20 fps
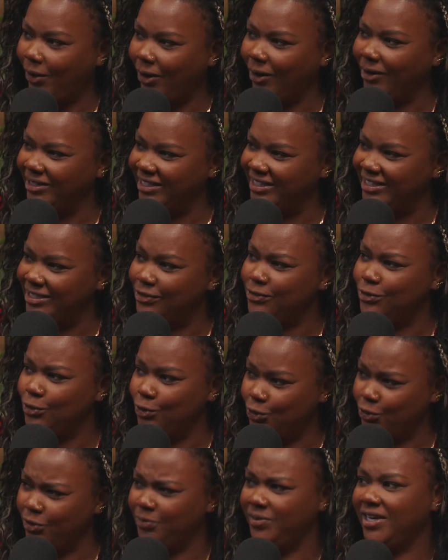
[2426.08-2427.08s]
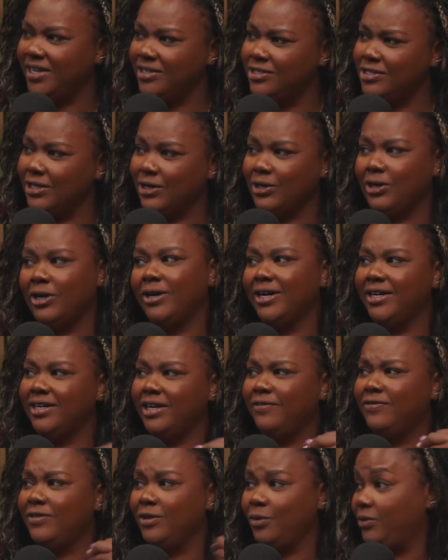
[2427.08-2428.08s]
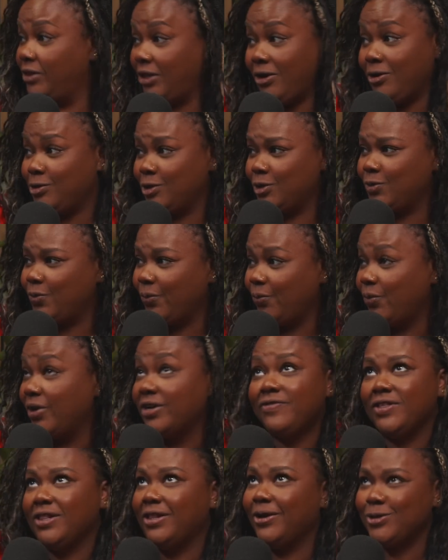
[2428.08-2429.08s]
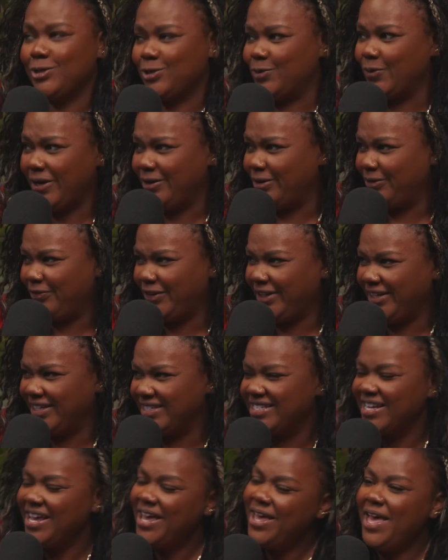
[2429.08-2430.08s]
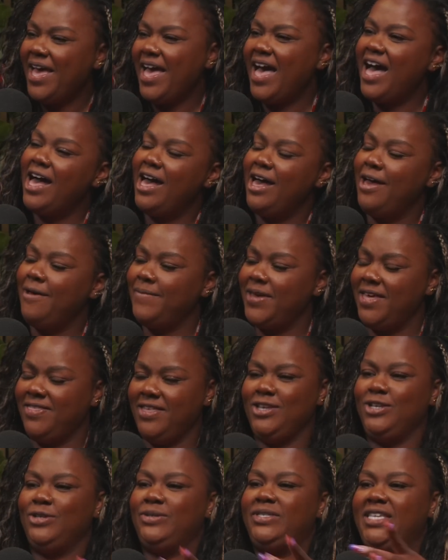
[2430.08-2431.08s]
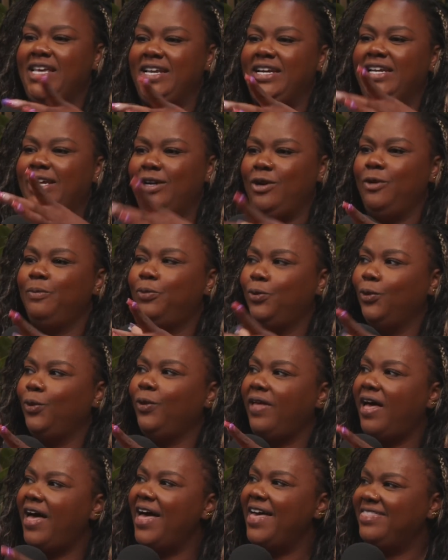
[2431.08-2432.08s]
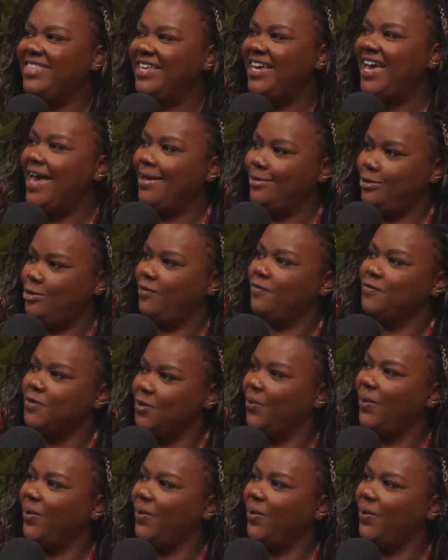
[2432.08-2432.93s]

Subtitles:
hard it is to swim against the current of one of the largest waterfalls. And then you sit in a pool at the edge of the